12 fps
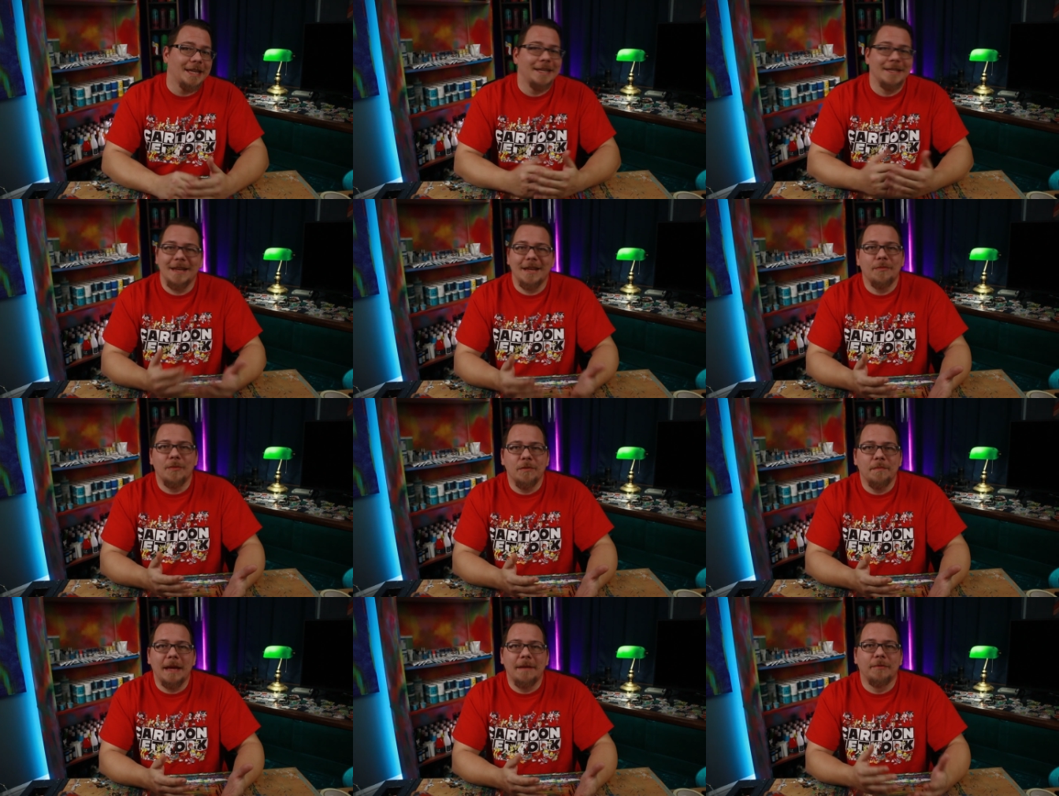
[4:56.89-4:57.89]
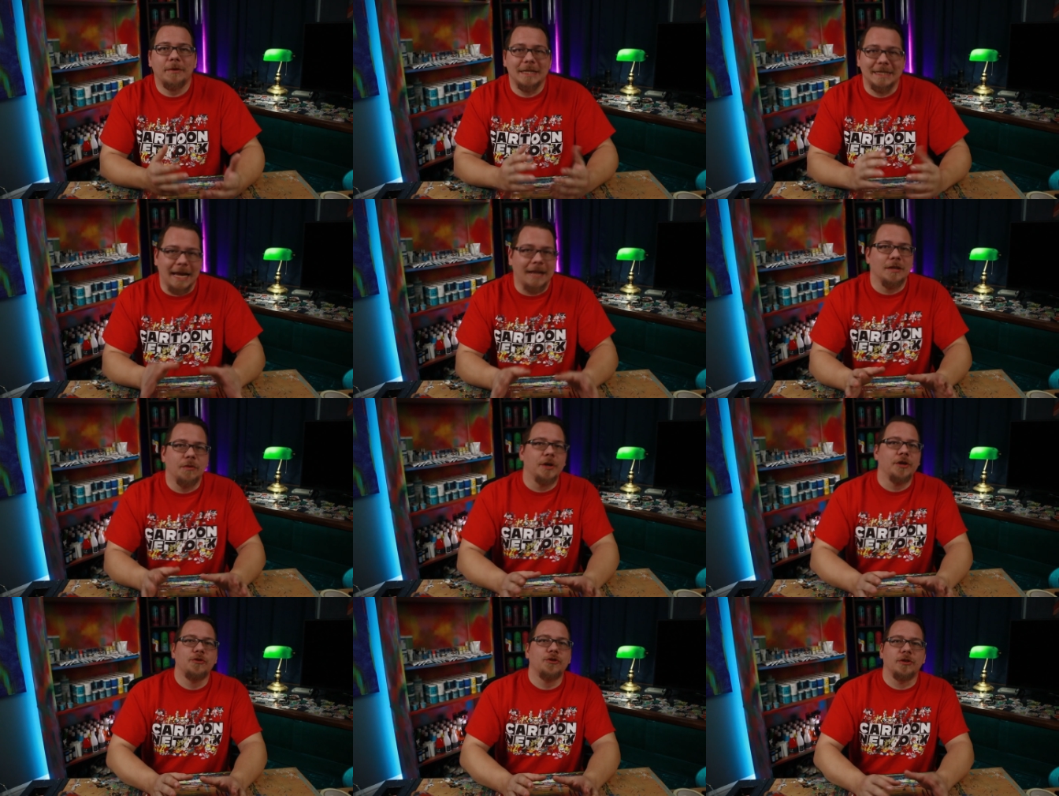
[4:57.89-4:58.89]
and it's not a roadmap for exactly
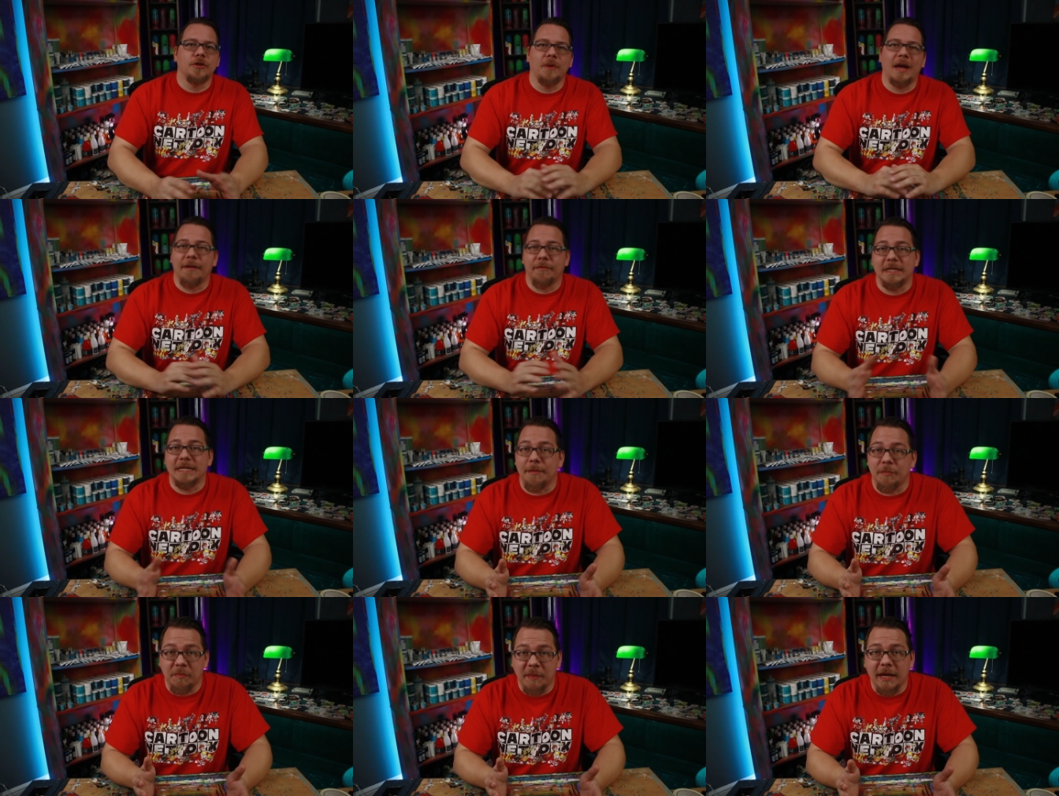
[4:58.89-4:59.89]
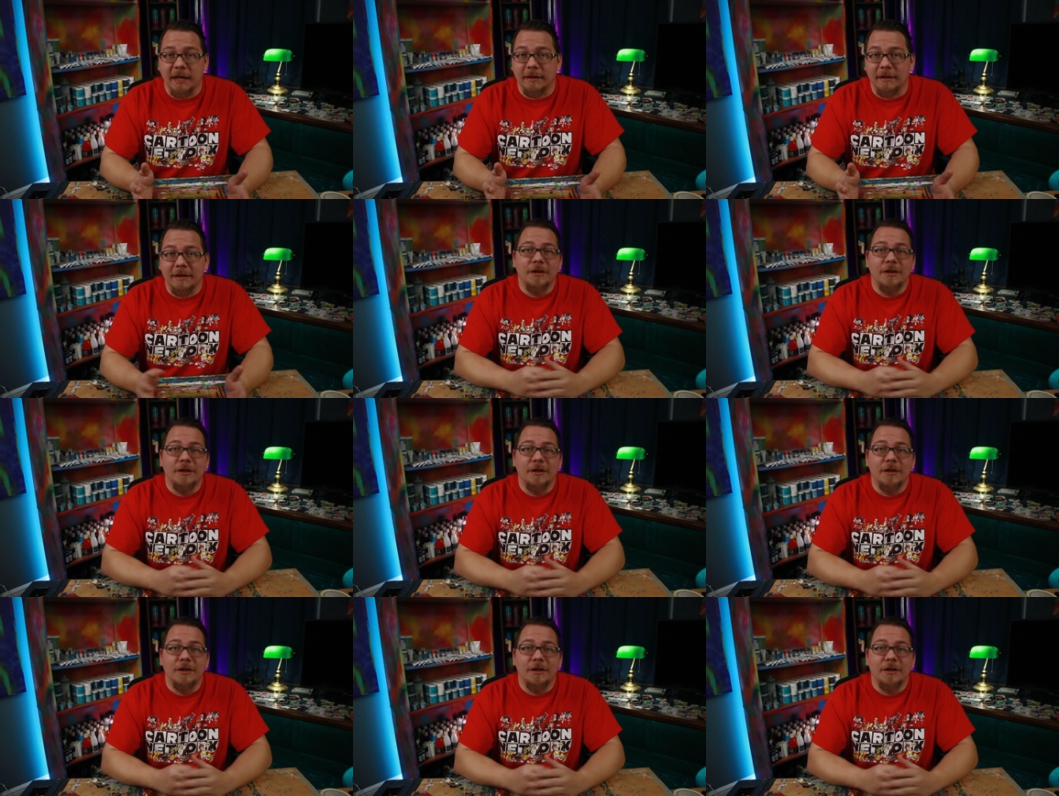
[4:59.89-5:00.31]
what you should do every time you paint.